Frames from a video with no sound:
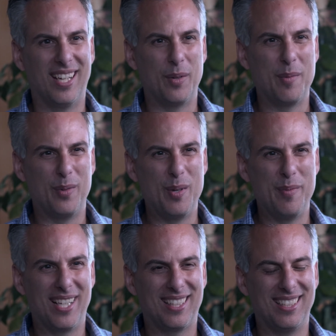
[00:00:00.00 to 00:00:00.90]
We
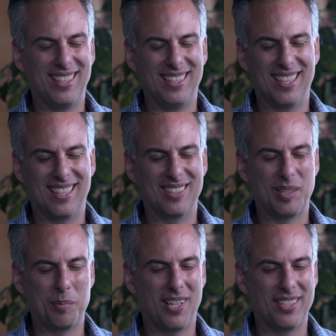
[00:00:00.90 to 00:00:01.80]
make the
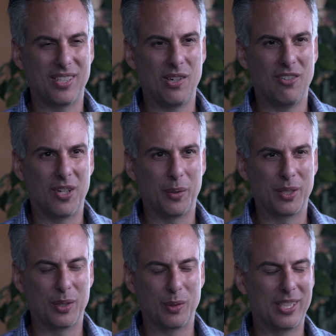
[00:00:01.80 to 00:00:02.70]
supplies that go along with the
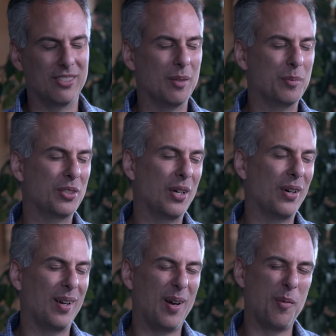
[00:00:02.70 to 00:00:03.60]
curriculum. So
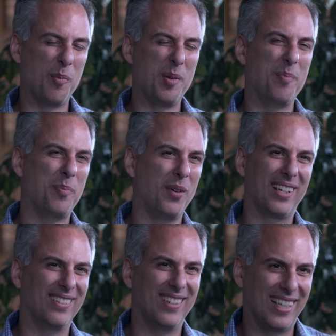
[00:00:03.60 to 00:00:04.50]
I won't be
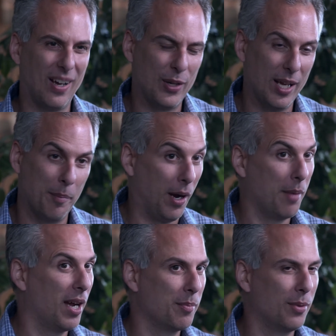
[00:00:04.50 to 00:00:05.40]
plugging like, oh yeah, buy
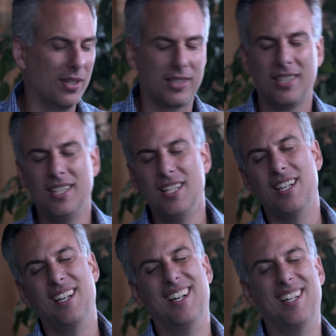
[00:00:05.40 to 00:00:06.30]
my book.
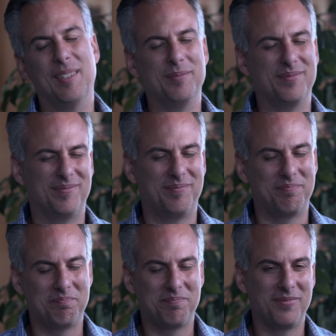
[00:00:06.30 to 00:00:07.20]

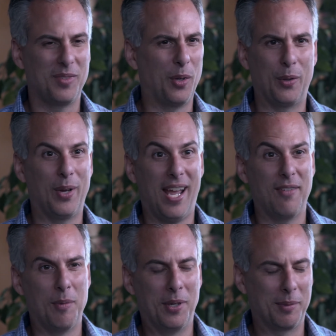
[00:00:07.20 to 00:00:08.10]
Although I have
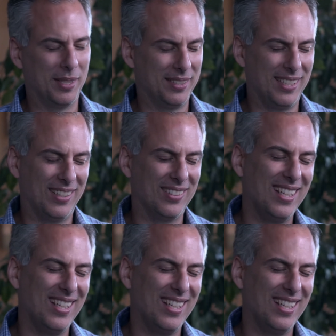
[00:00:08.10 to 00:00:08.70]
a book, but the